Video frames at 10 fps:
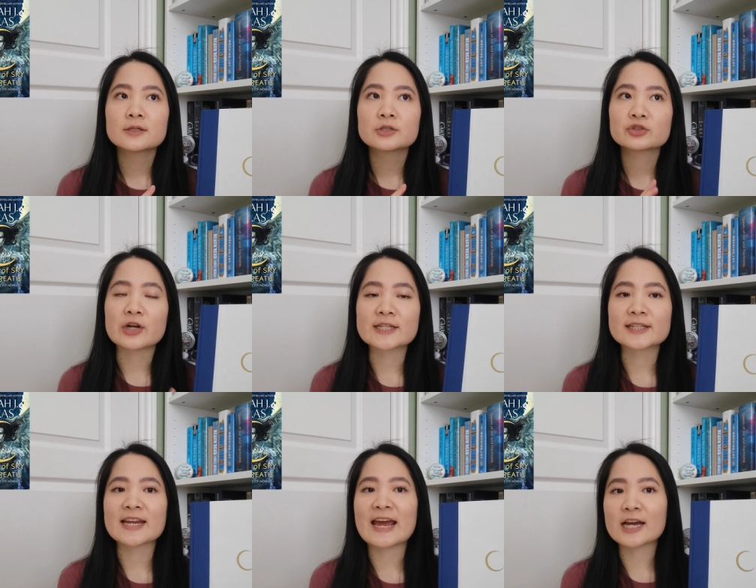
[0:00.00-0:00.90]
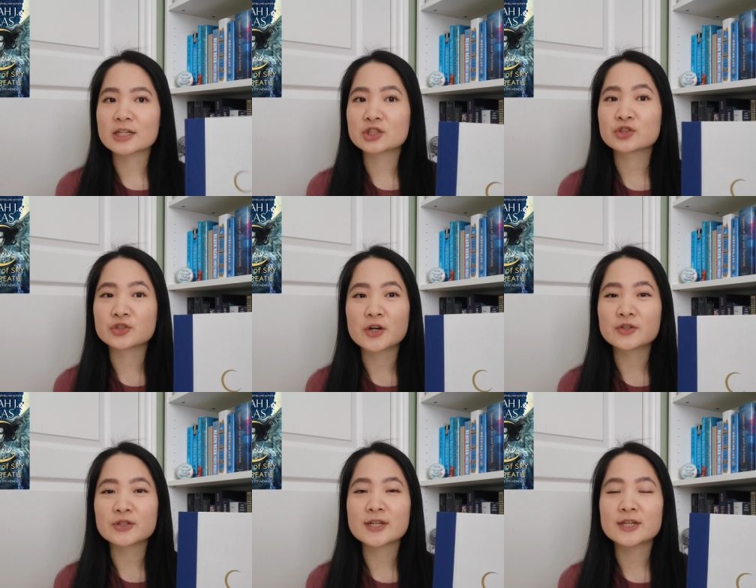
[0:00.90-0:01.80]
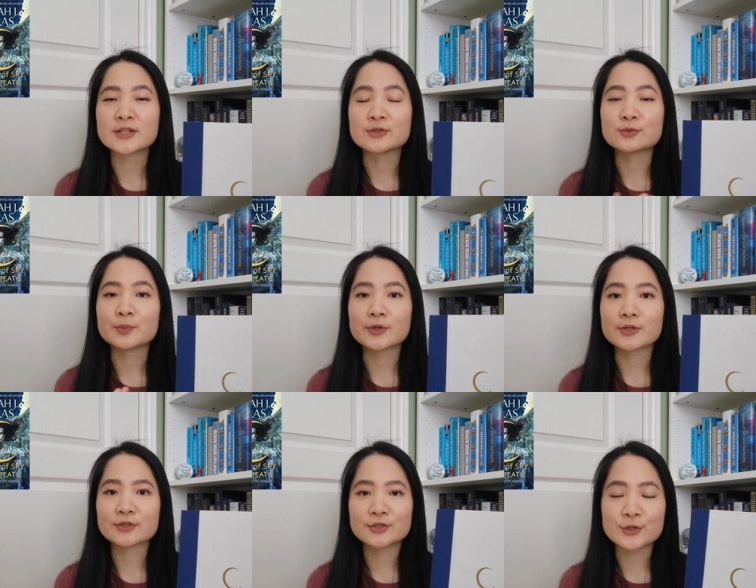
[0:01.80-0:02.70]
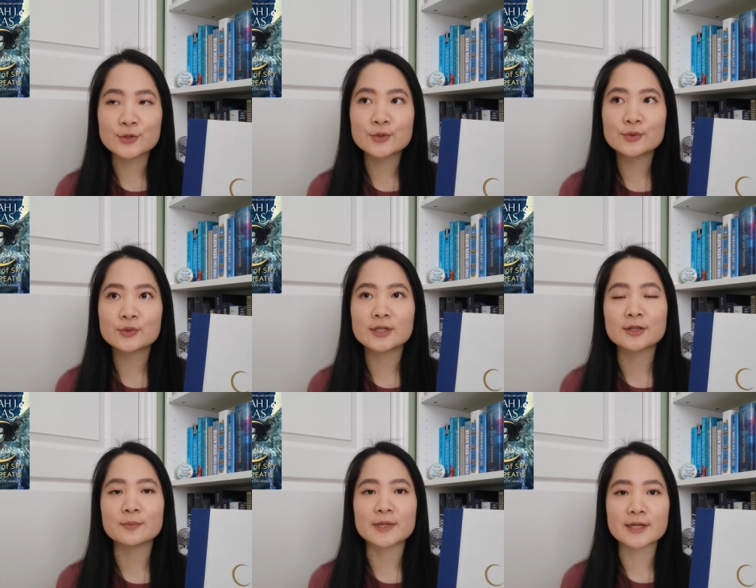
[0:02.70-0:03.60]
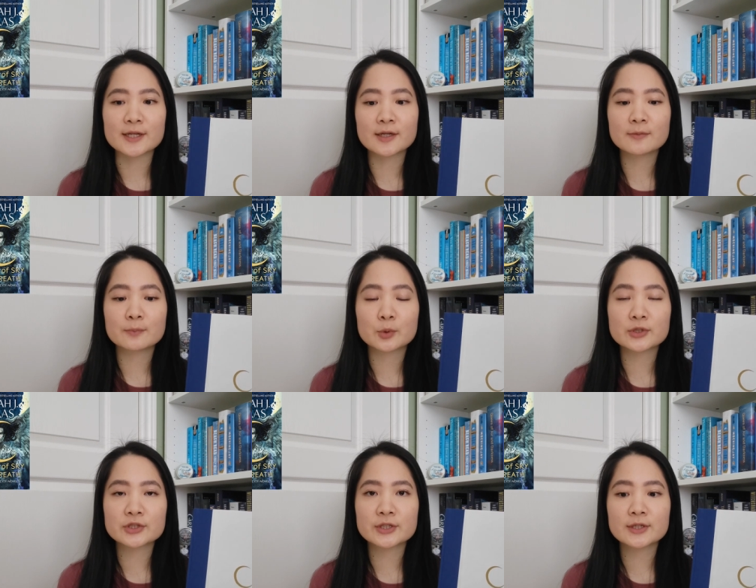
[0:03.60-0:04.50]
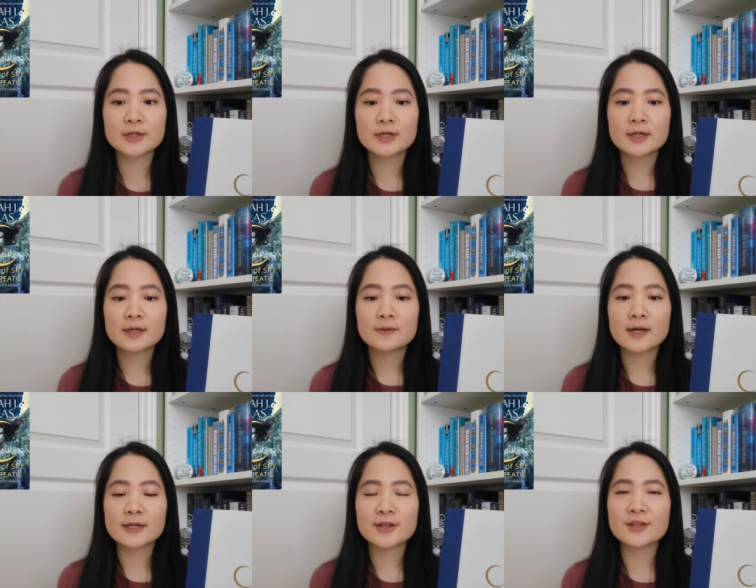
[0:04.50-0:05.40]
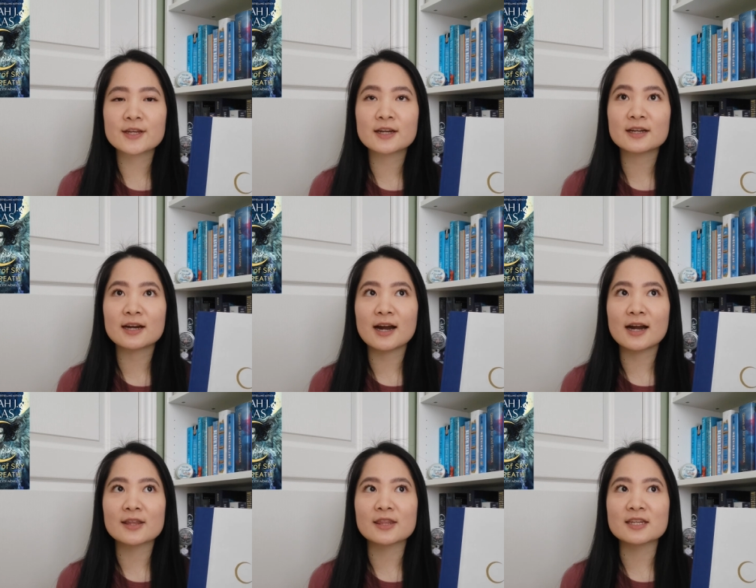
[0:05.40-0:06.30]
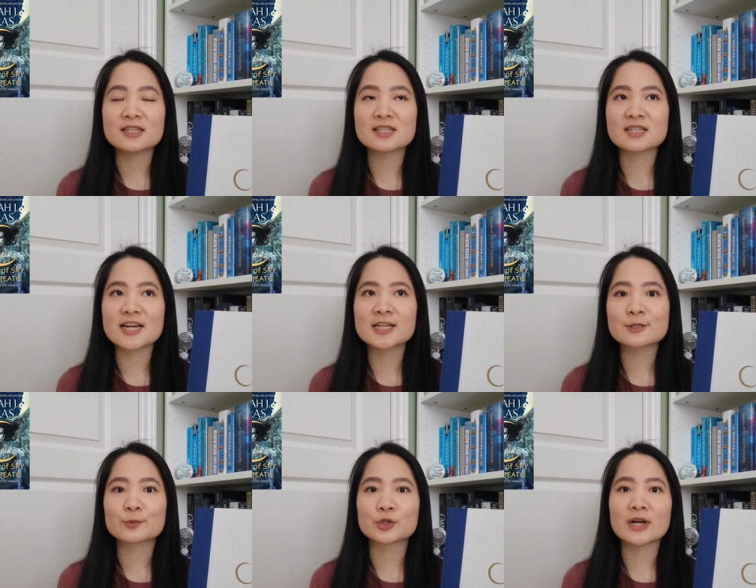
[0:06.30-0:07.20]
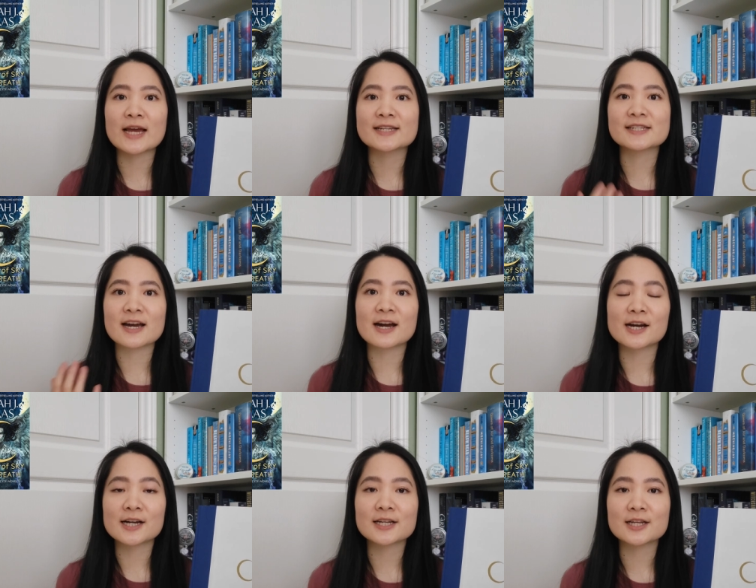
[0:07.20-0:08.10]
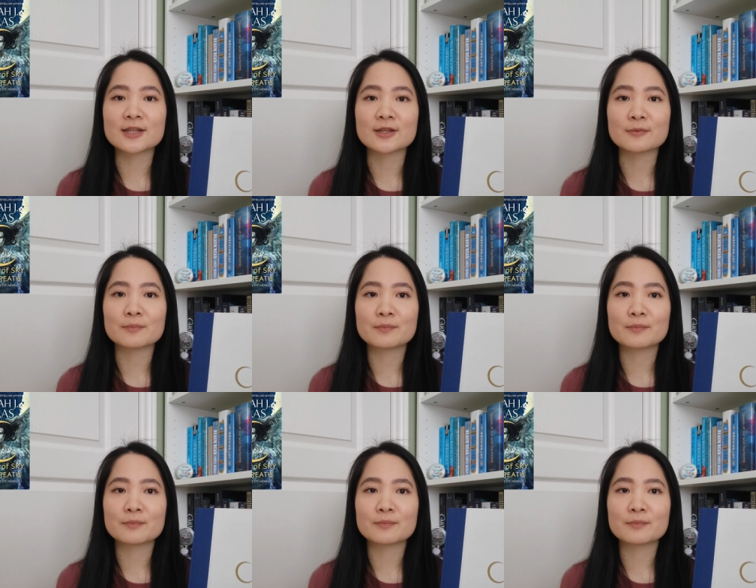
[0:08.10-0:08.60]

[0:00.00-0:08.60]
translate as strongly into book two in the beginning portion. And I think the stakes weren't as high in